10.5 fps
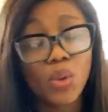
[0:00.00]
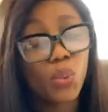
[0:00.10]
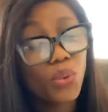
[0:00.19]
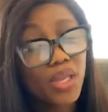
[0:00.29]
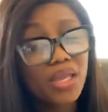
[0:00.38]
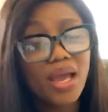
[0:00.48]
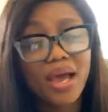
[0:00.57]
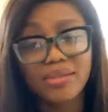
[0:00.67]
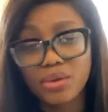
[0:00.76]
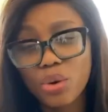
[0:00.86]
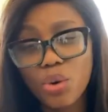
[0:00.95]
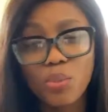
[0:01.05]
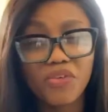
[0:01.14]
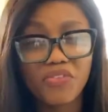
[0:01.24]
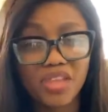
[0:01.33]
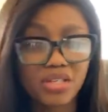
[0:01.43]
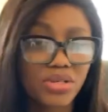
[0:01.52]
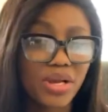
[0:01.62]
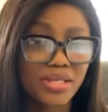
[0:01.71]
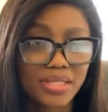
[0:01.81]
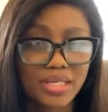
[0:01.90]
We are the home of
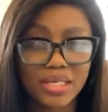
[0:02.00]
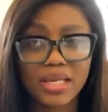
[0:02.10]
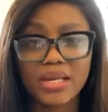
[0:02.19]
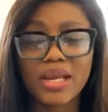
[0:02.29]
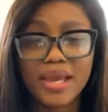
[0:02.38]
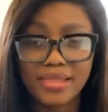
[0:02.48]
natural skincare.